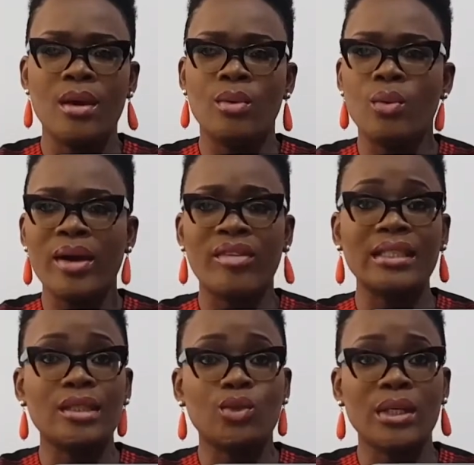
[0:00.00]
We were
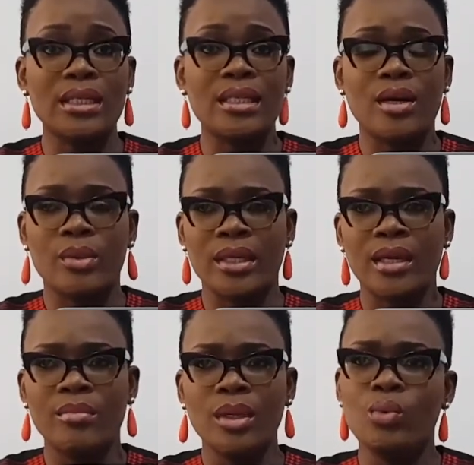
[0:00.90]
invited to a dinner with
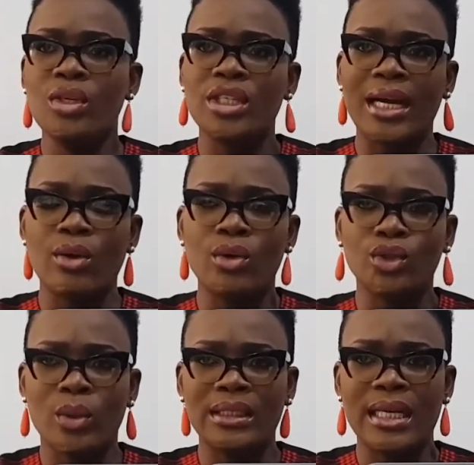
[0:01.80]
him, in which I
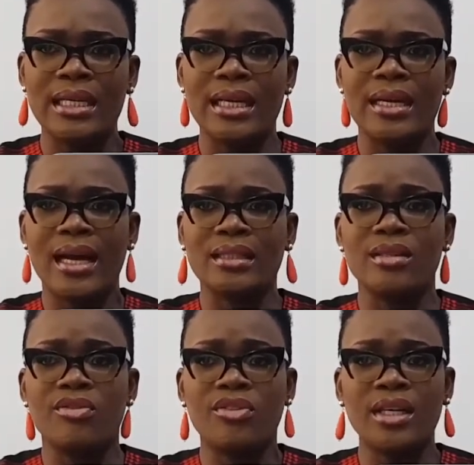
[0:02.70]
also attended as the
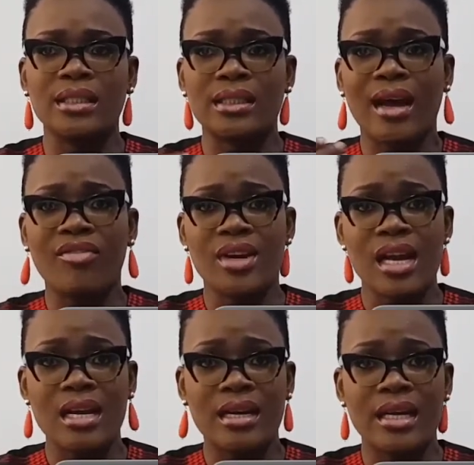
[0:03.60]
first
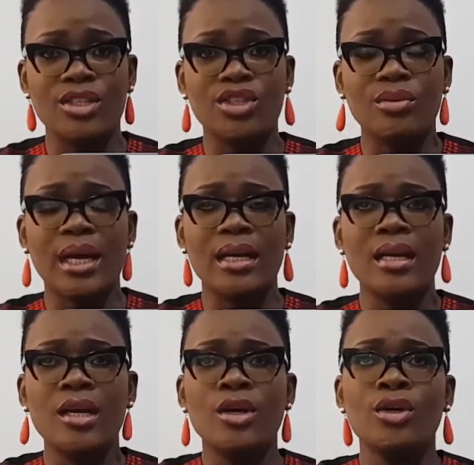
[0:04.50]
African and Nigerian
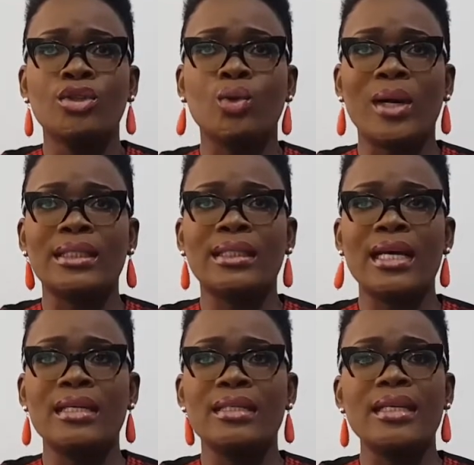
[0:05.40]
to
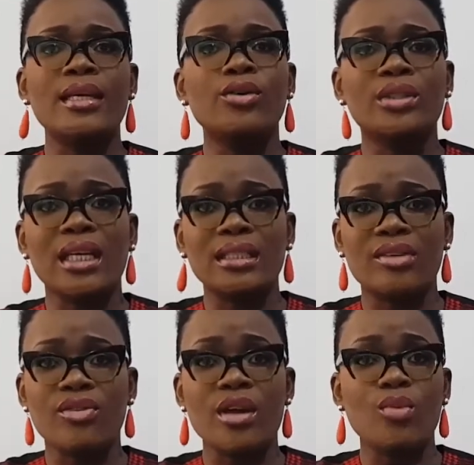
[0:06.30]
attend the Yale Center
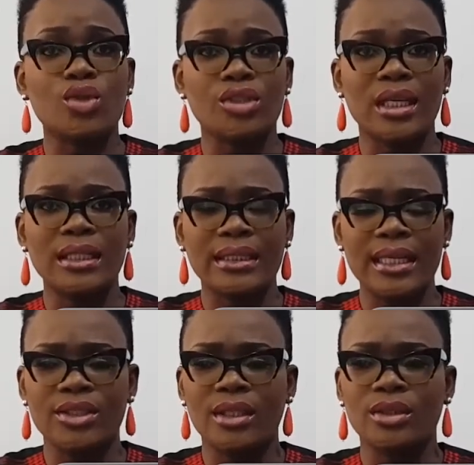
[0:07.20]
for Emotional
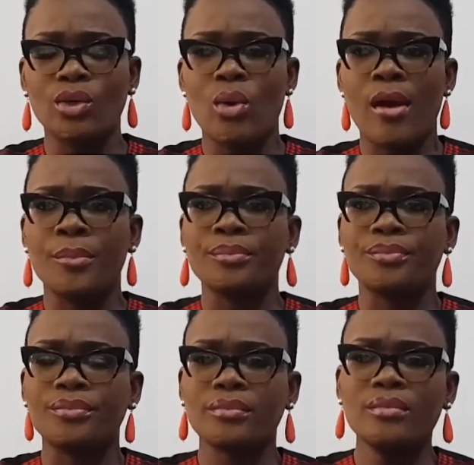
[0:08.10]
Intelligence. So
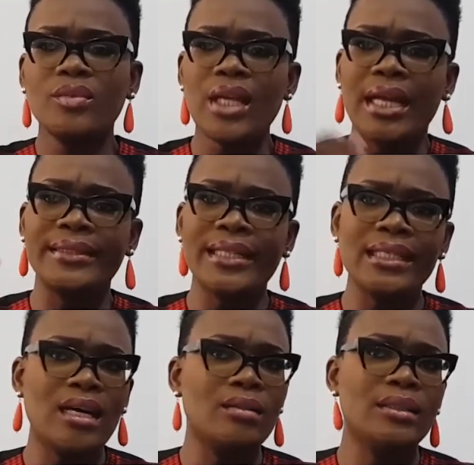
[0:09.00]
I
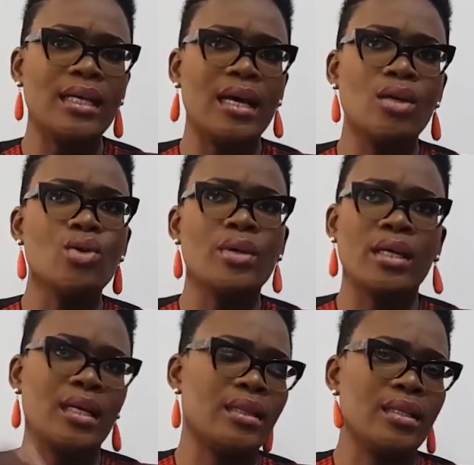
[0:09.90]
sat down there
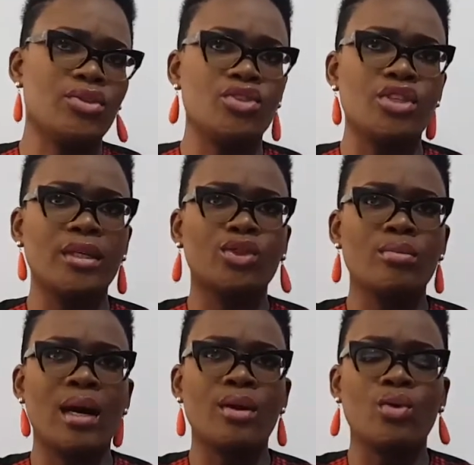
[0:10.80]
looking at this
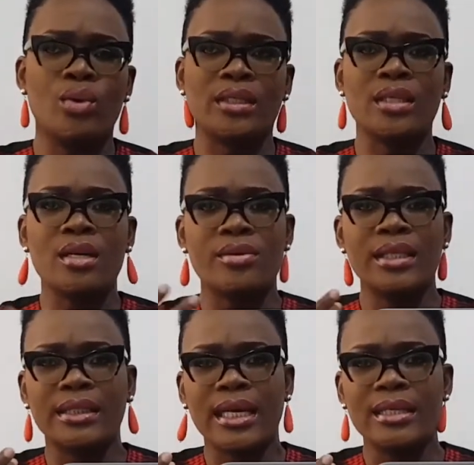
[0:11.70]
gentleman who has
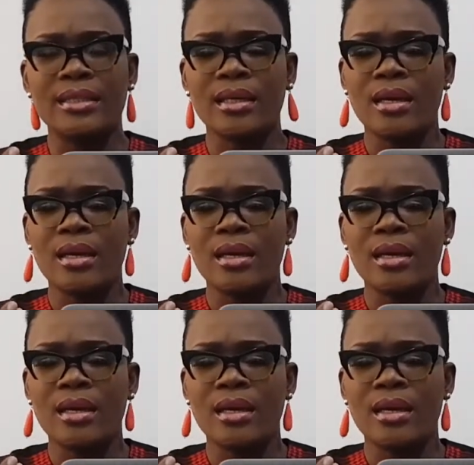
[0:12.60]
created